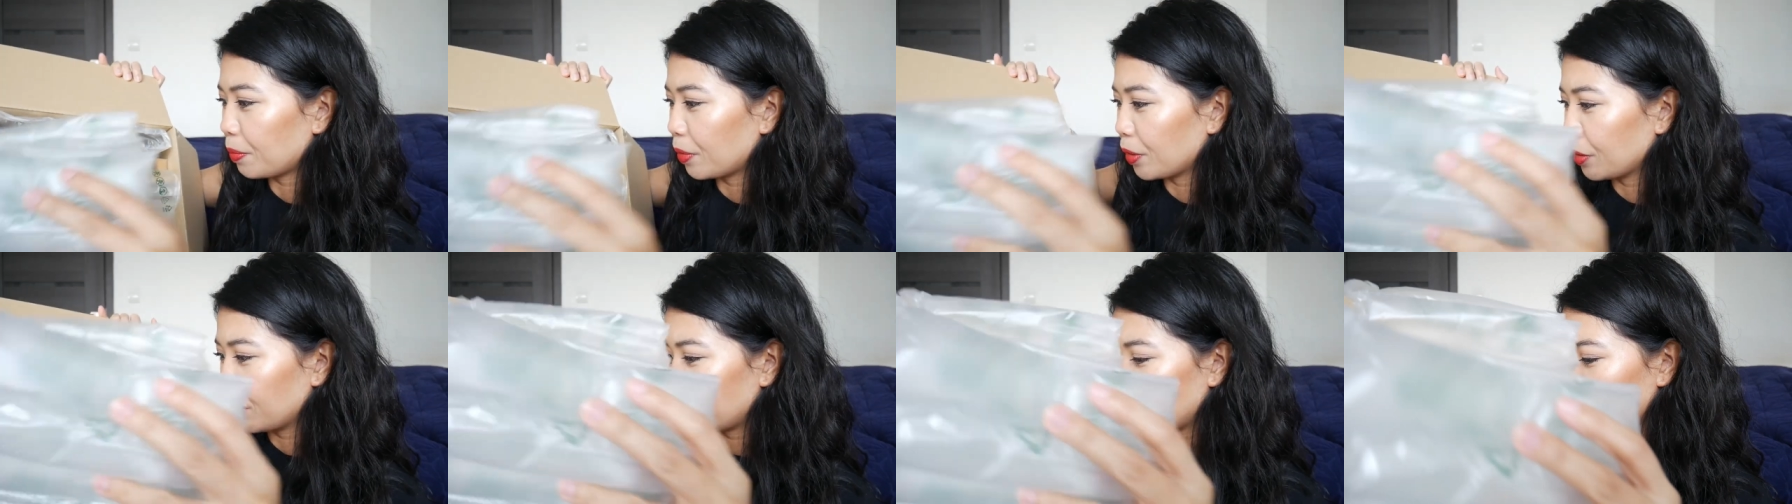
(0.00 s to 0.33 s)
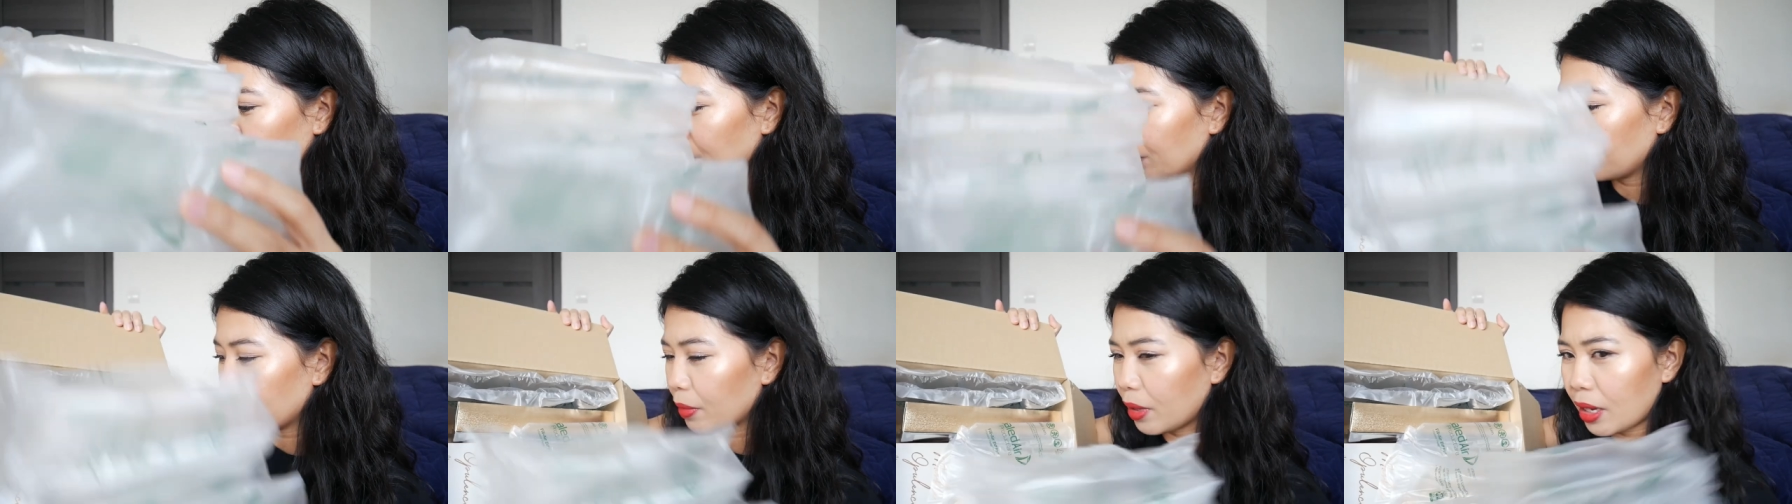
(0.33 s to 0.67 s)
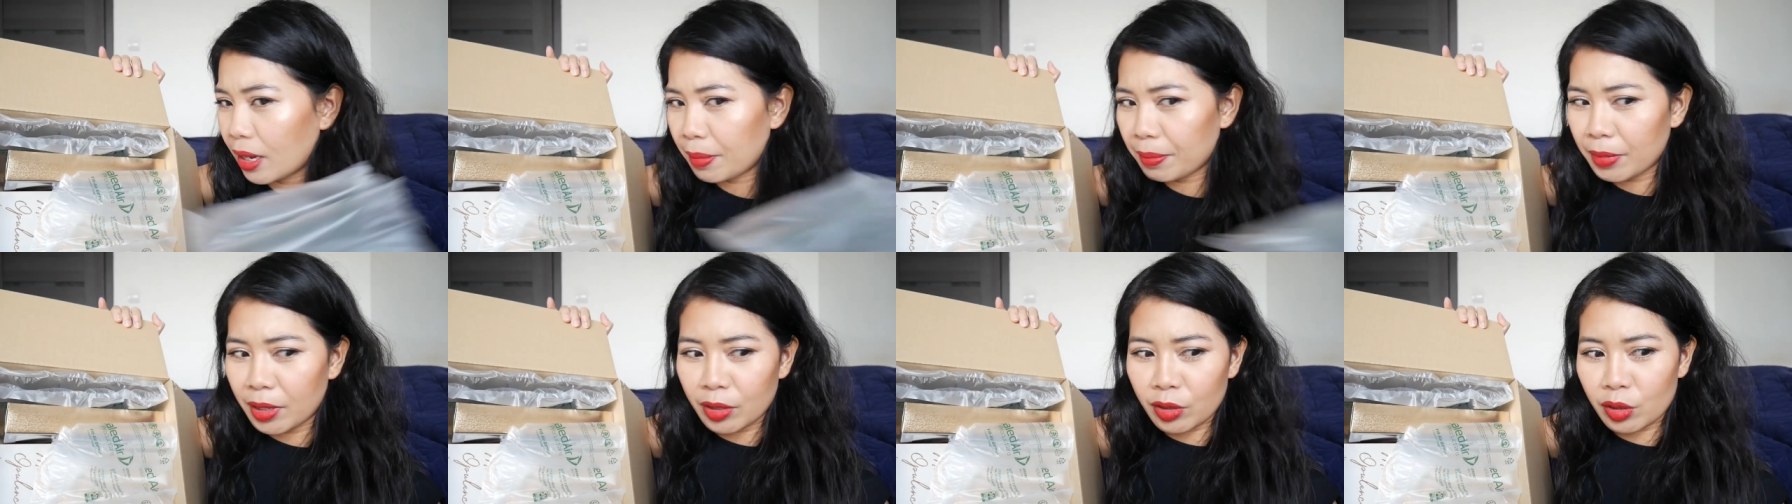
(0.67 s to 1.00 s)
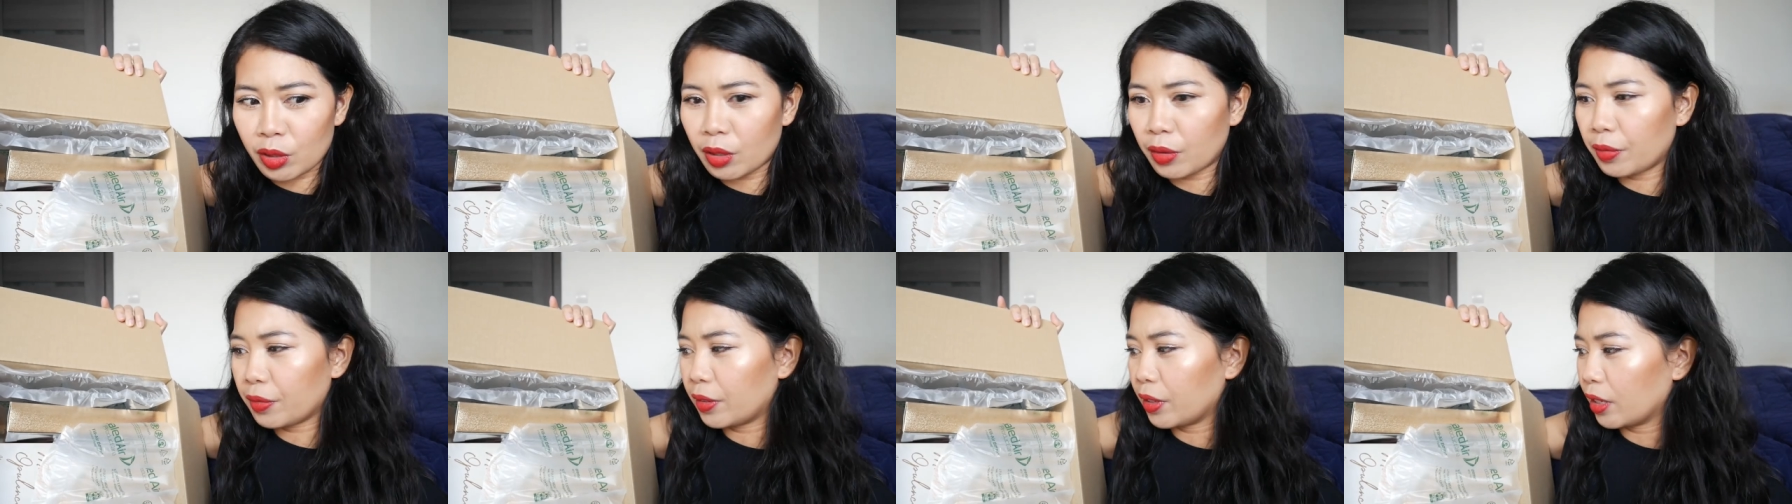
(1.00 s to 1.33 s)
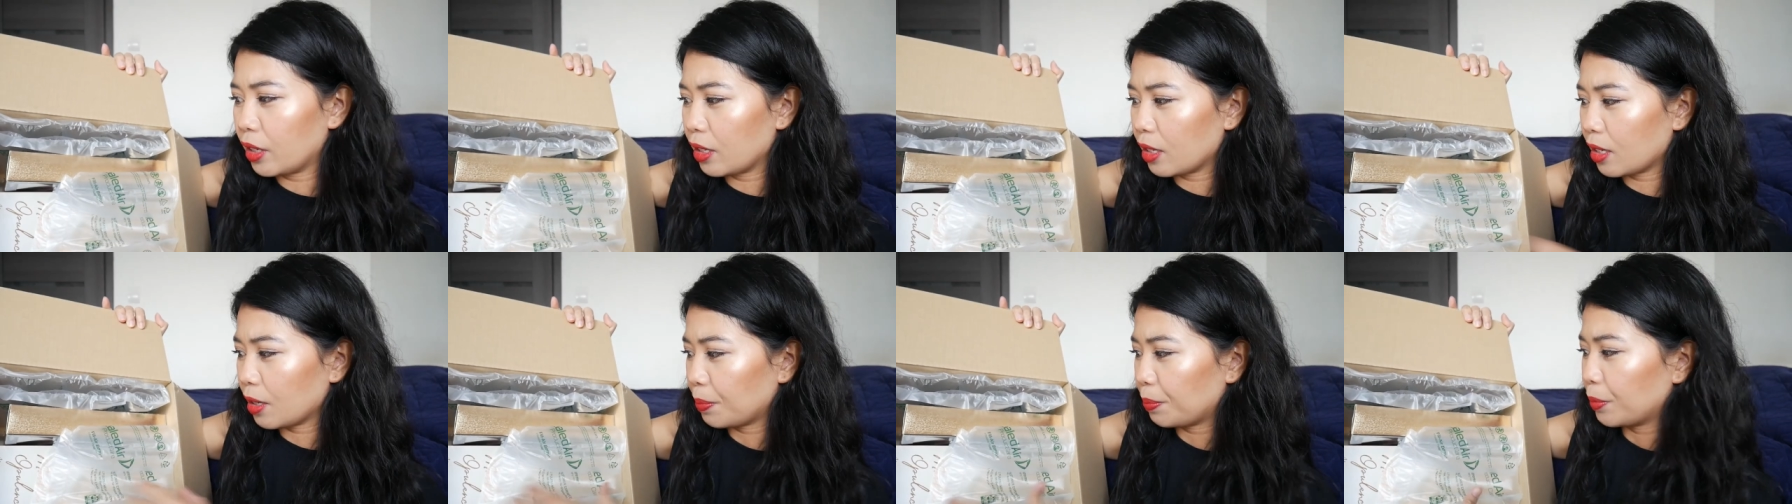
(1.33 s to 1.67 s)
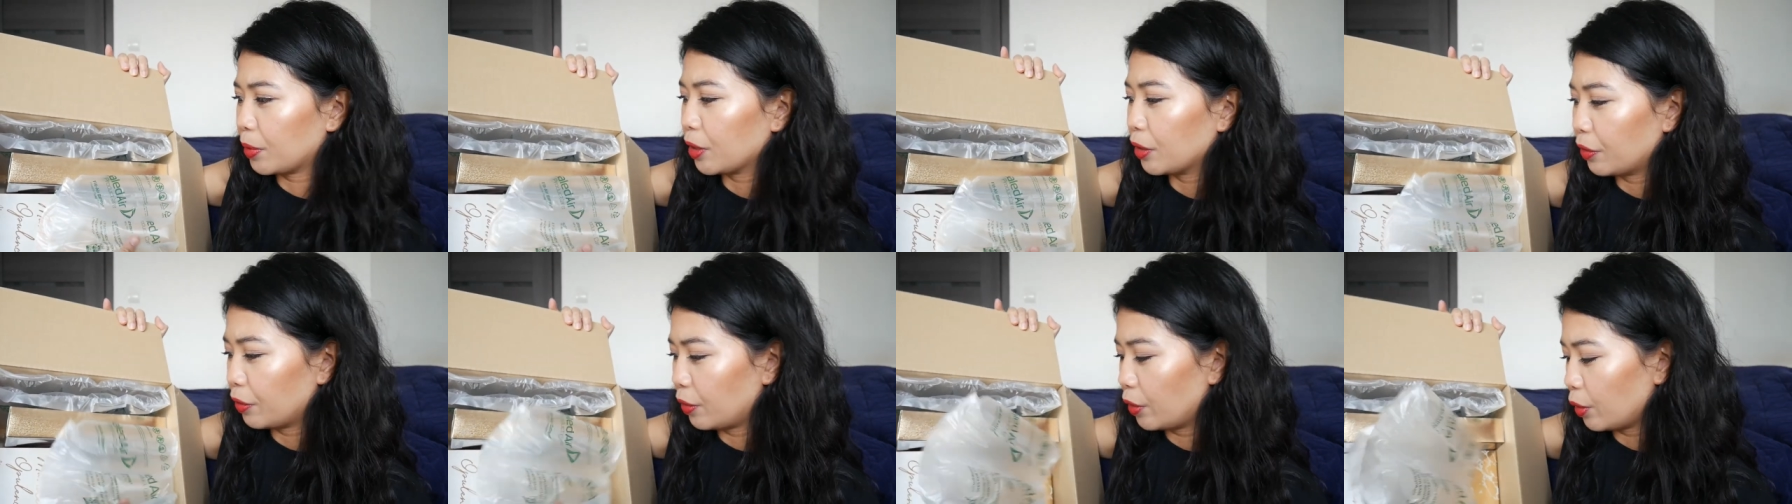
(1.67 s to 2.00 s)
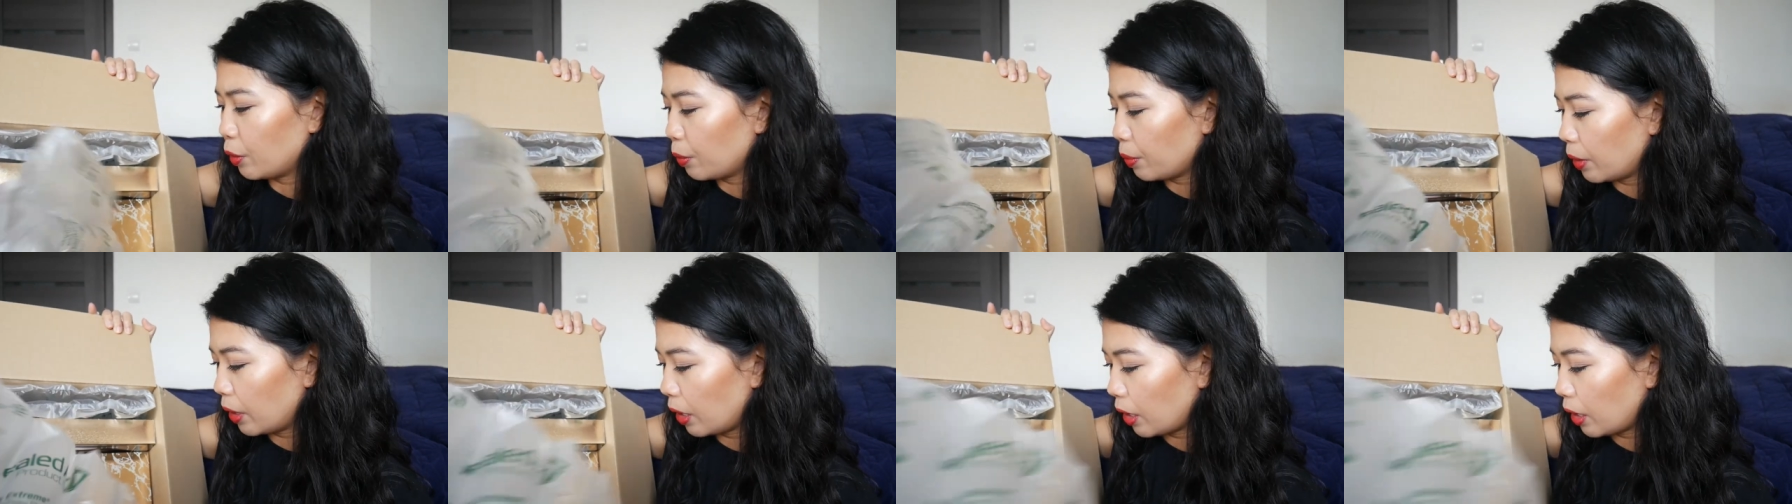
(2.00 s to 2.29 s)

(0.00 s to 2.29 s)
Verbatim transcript: perfume. I'm not sure if there's a perfume